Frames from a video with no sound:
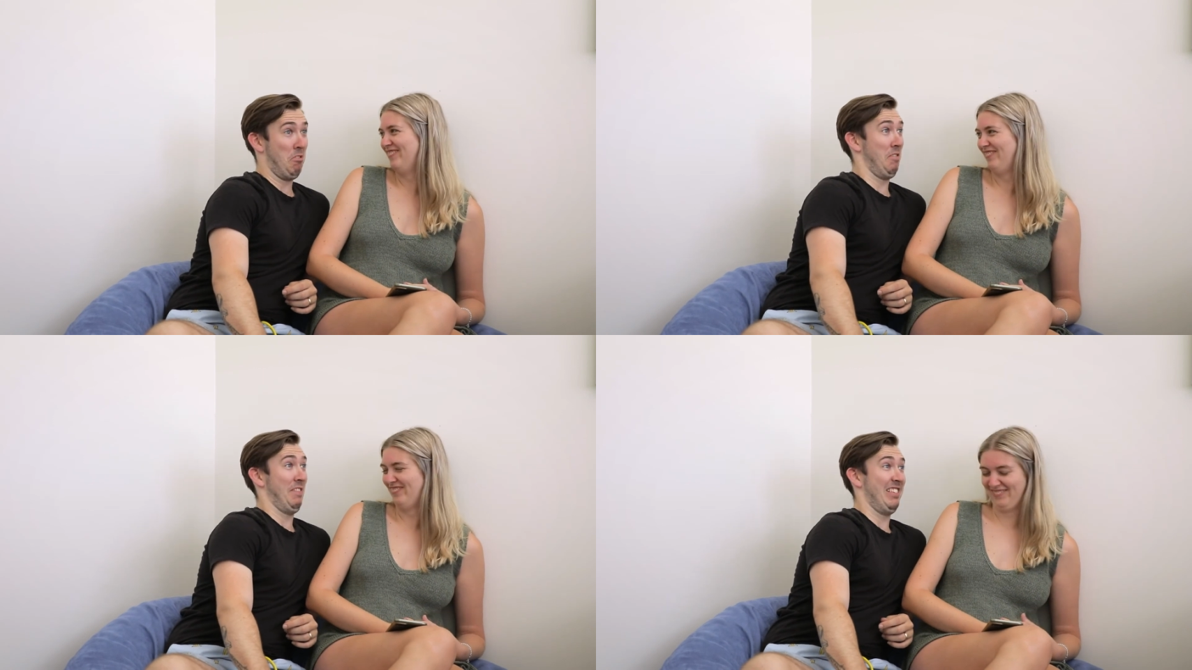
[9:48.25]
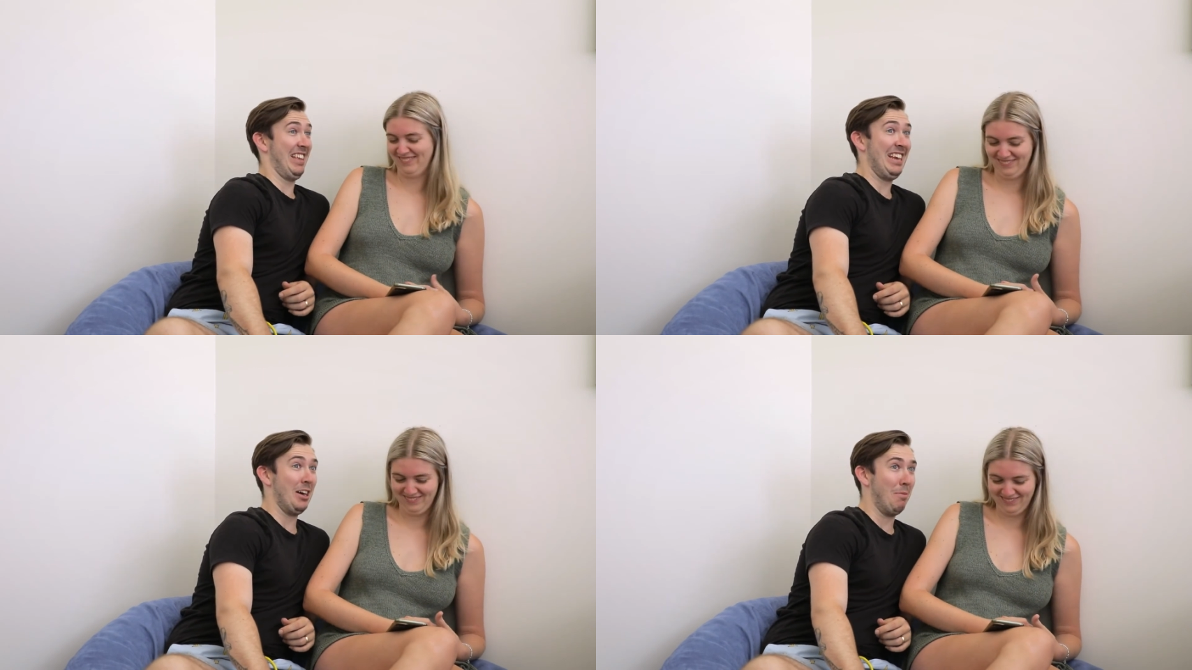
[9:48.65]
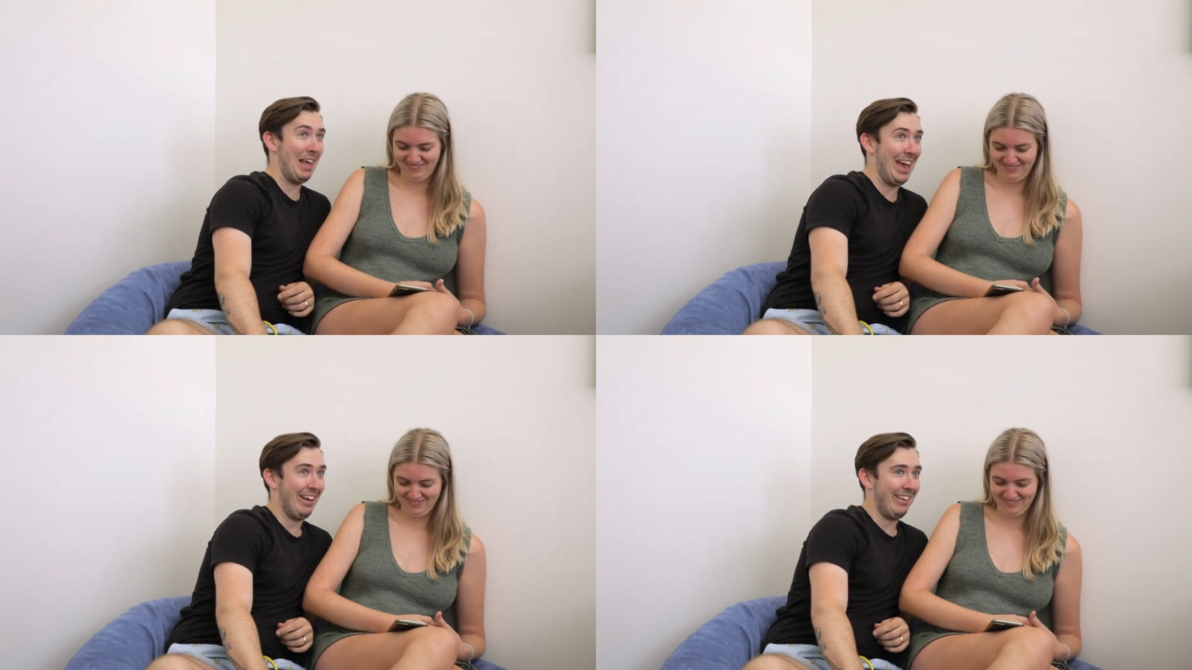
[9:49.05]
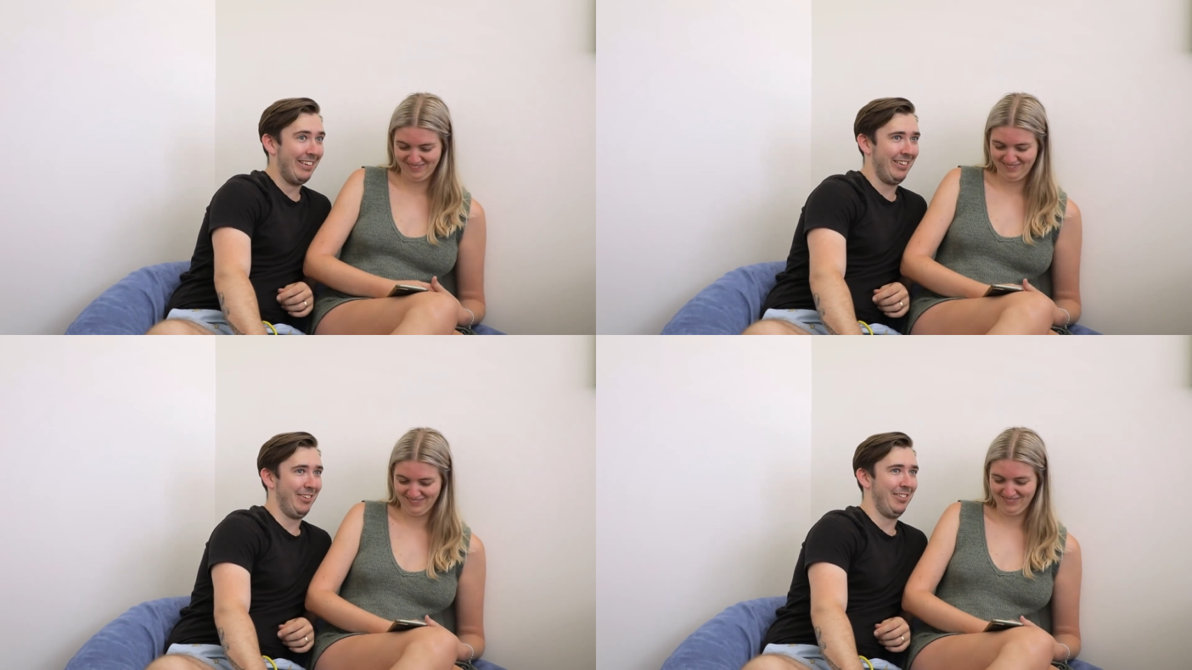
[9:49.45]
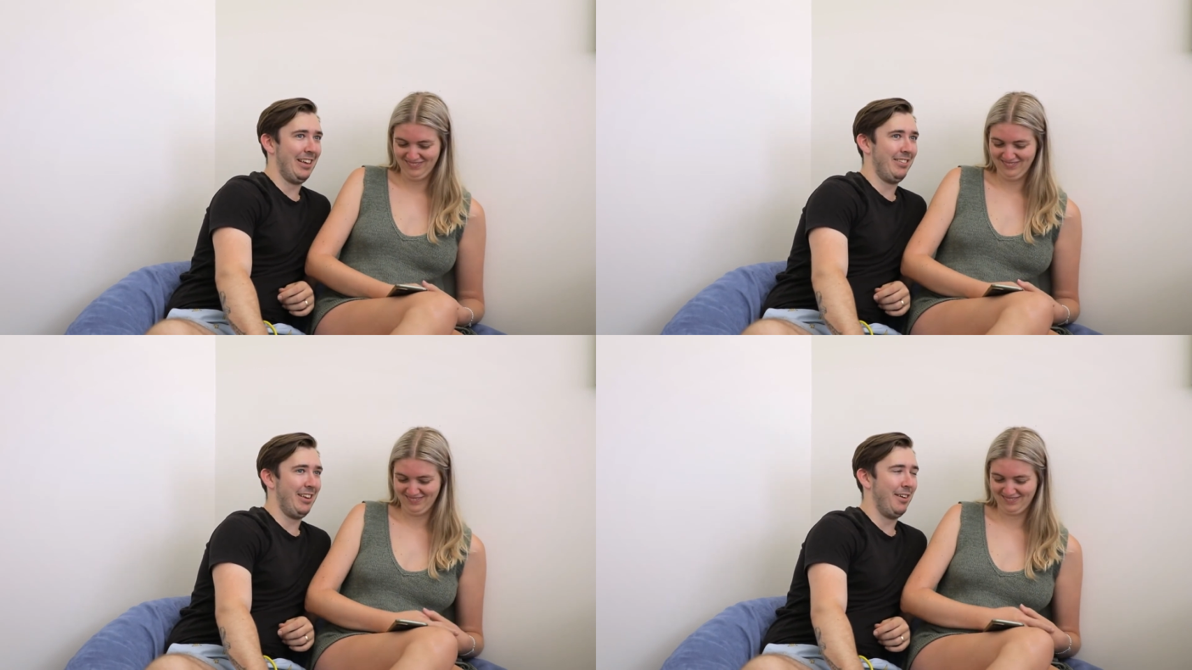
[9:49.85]
Speaker 1: what have you seen up there and all
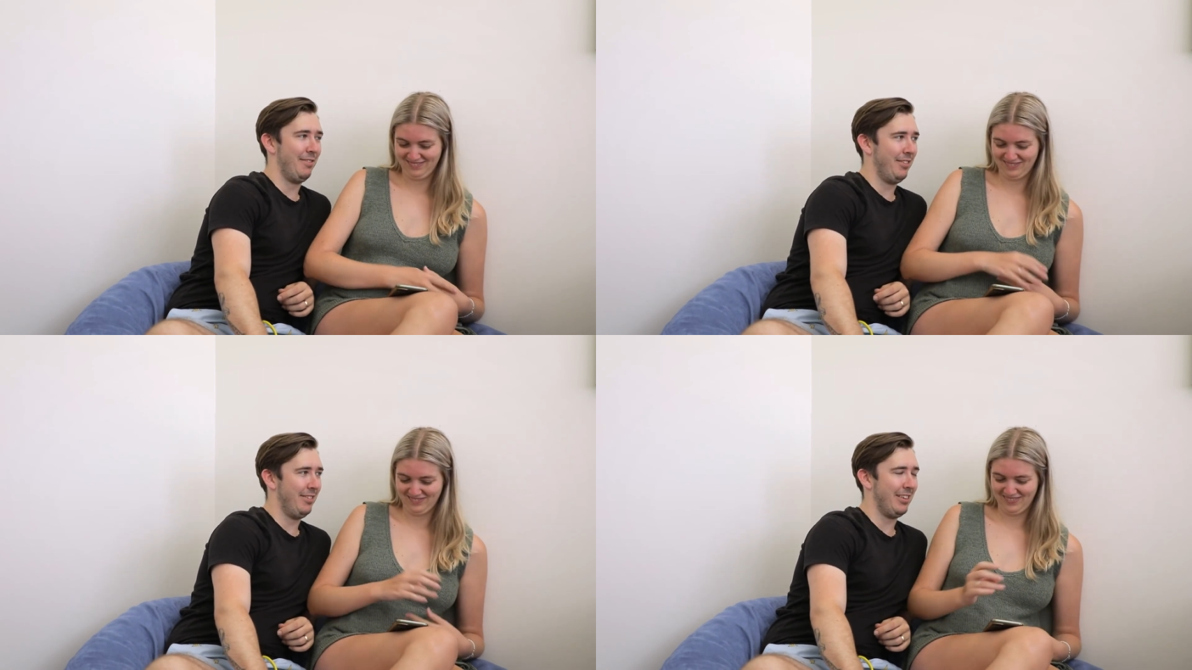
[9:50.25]
that stuff?